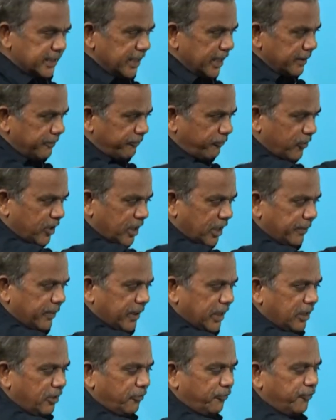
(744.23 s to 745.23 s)
The
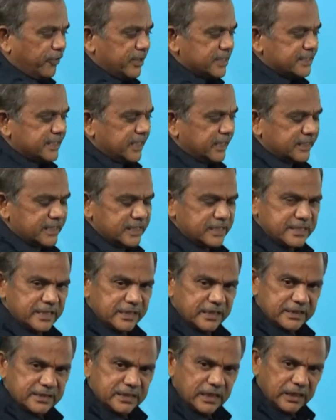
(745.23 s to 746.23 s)
same phenomena of winds
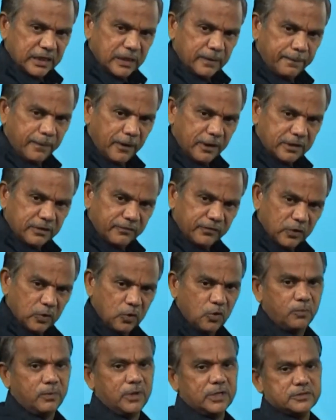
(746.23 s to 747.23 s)
exist in the southern
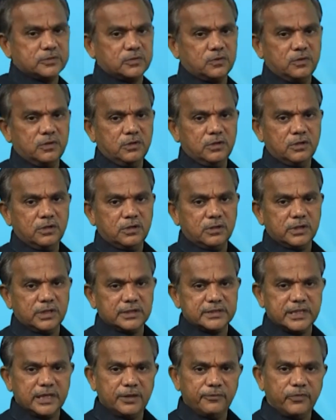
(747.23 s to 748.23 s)
part of the globe also.
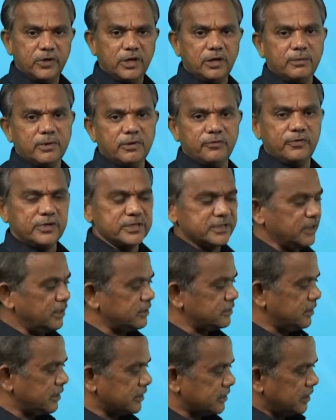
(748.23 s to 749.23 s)
The same
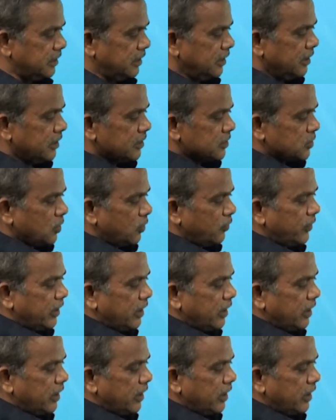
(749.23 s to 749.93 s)
phenomena of winds also exist.